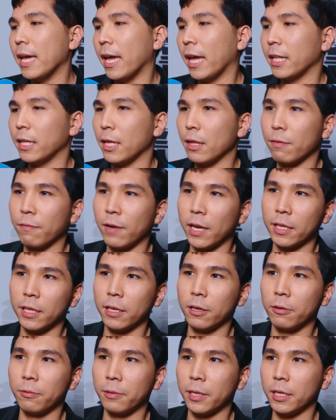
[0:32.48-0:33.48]
And he's
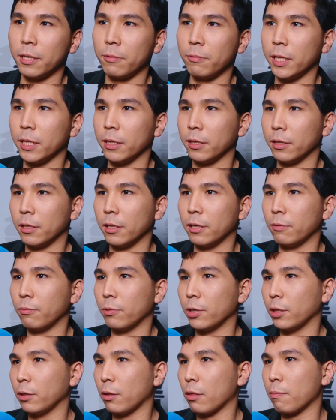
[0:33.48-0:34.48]
fighting already with the
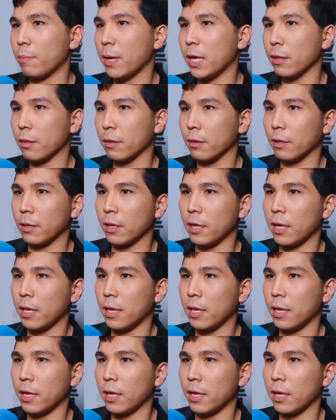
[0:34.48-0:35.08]
world's best.